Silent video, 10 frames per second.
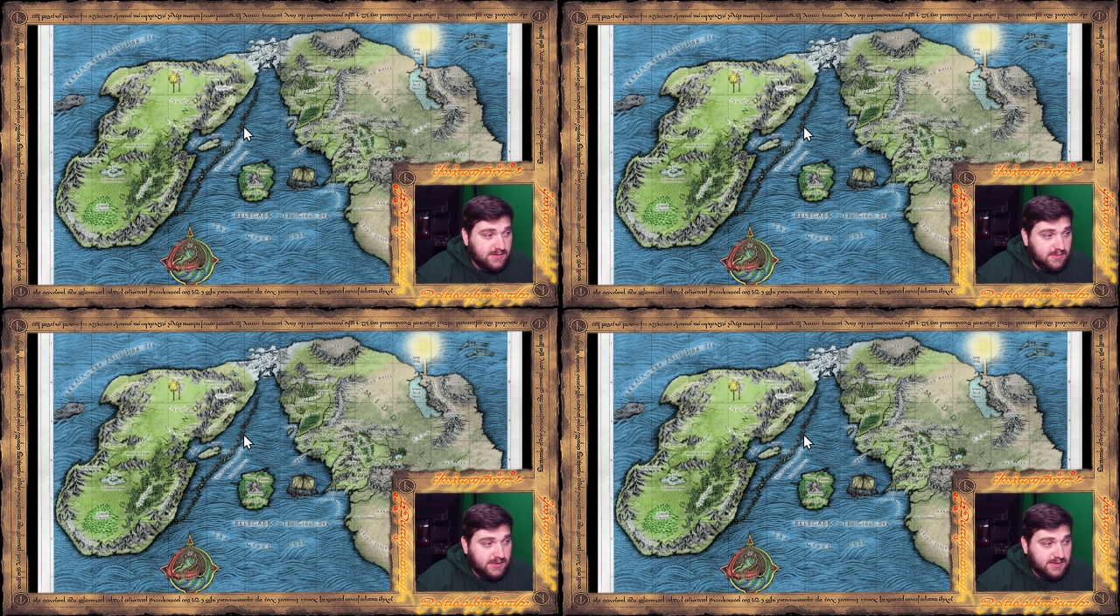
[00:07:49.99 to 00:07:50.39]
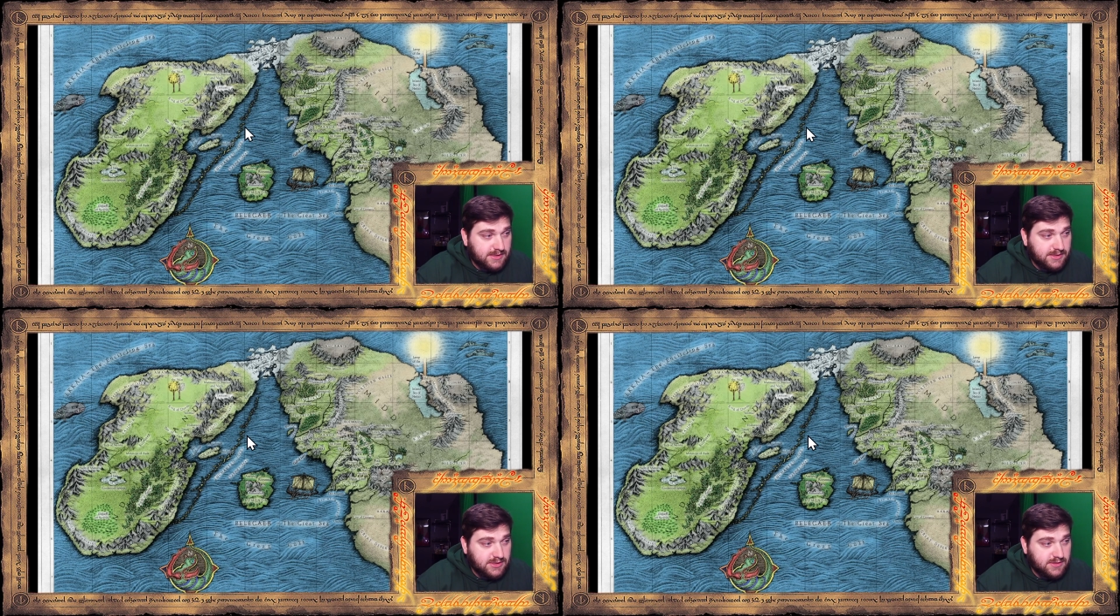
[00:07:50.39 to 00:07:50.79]
So let's
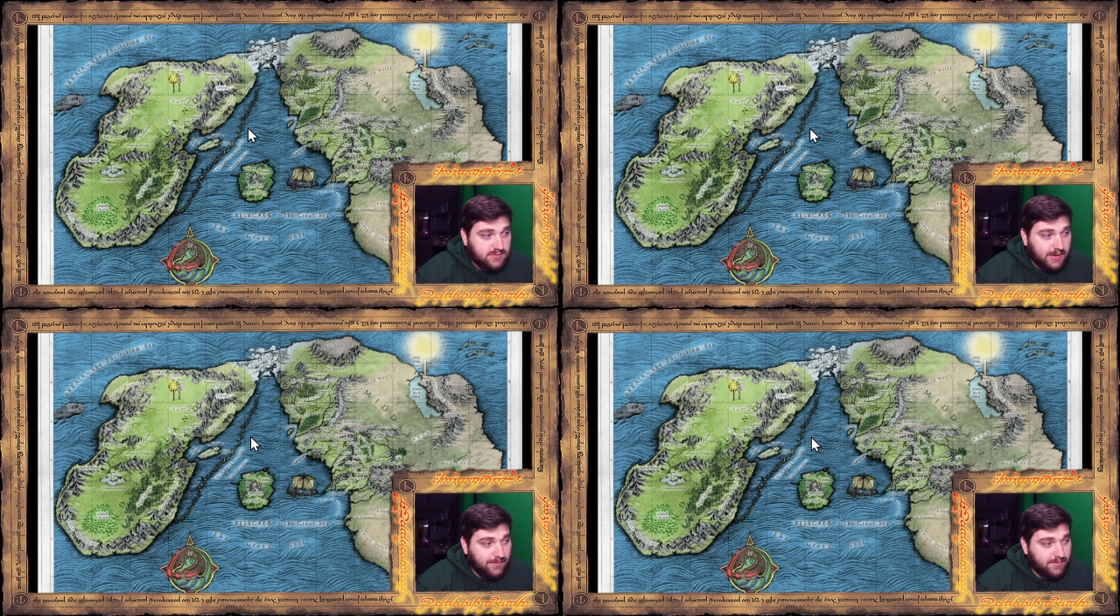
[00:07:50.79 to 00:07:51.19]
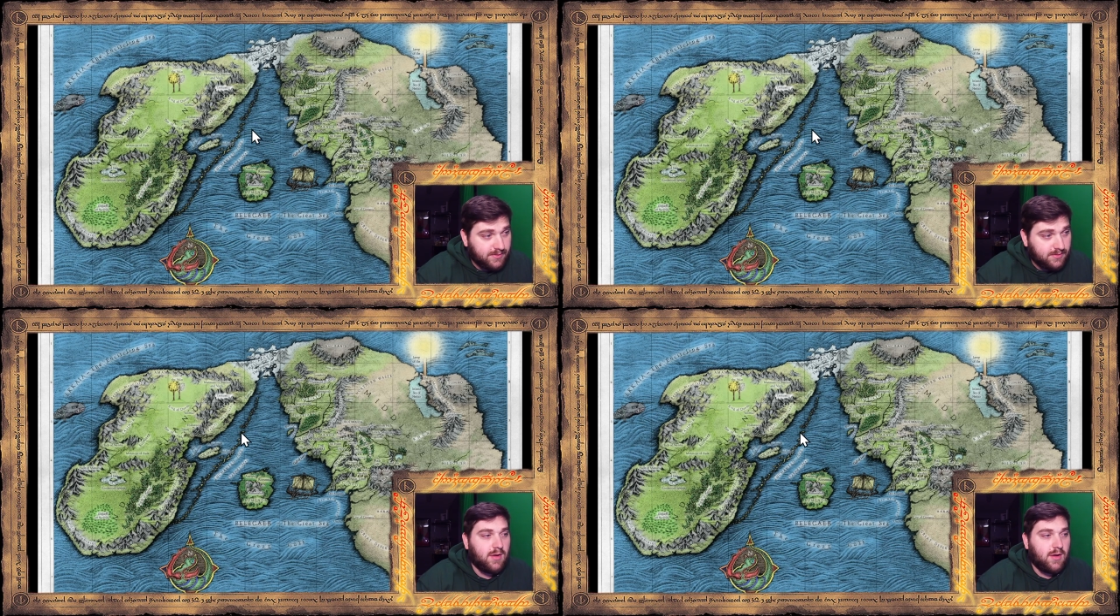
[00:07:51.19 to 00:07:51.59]
say she swam
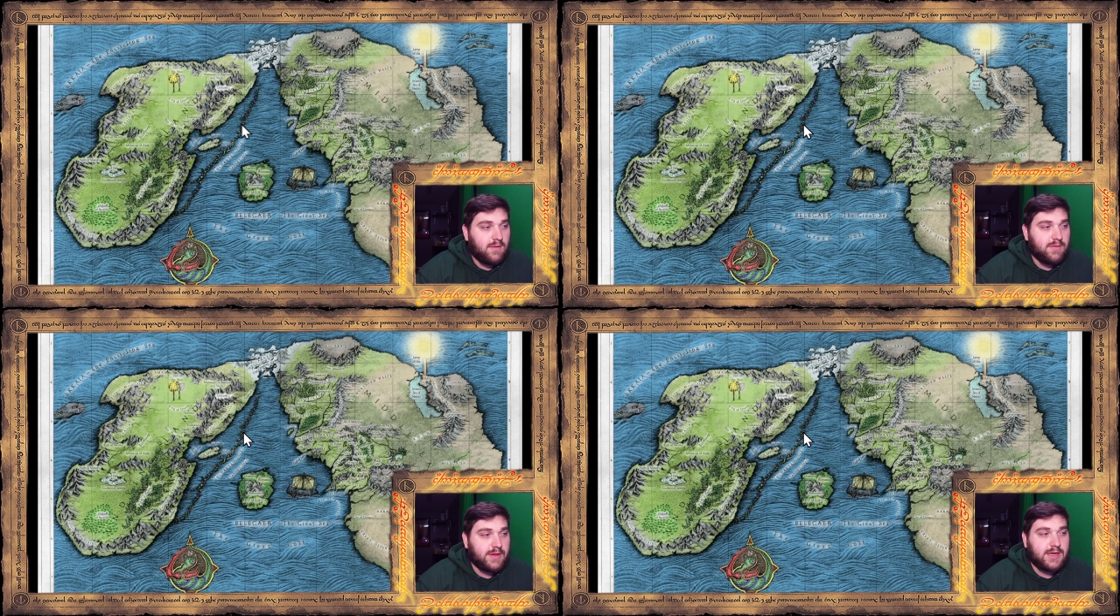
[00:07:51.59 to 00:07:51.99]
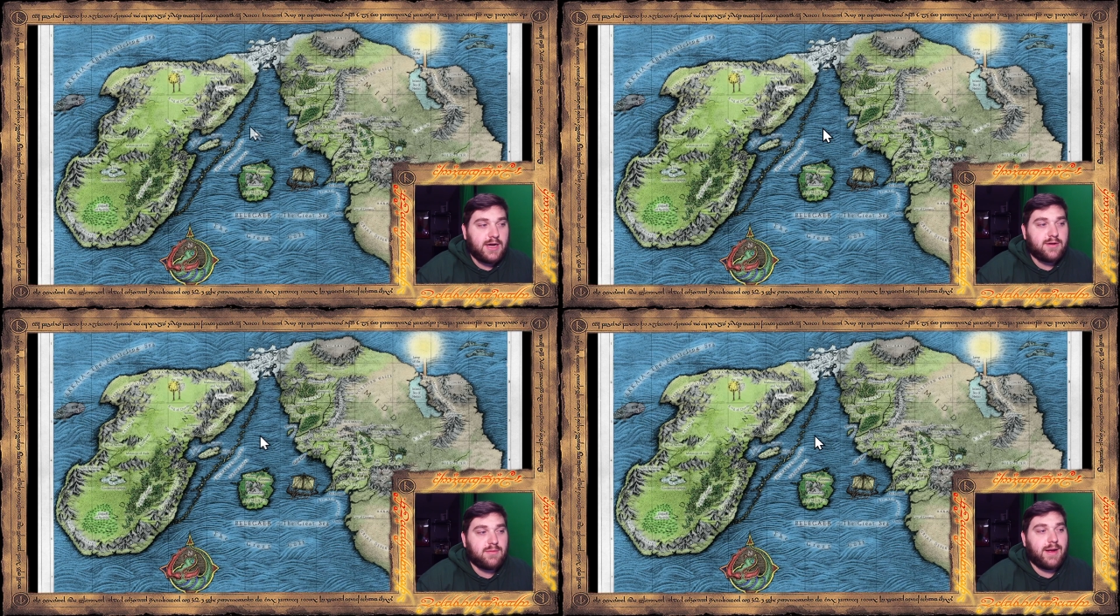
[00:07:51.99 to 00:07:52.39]
for like
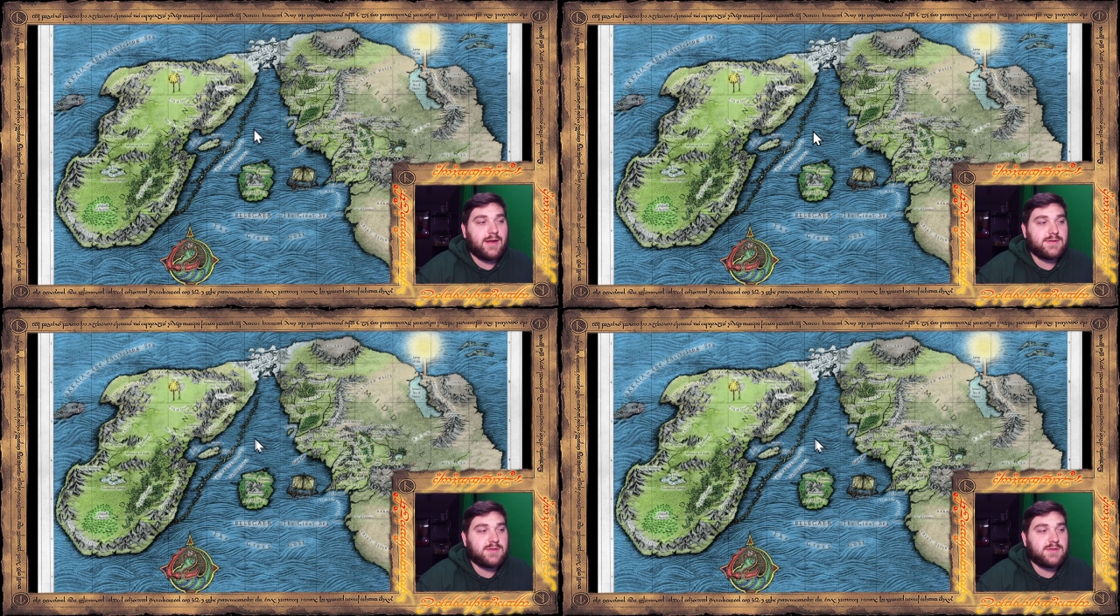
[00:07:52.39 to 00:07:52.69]
100 miles.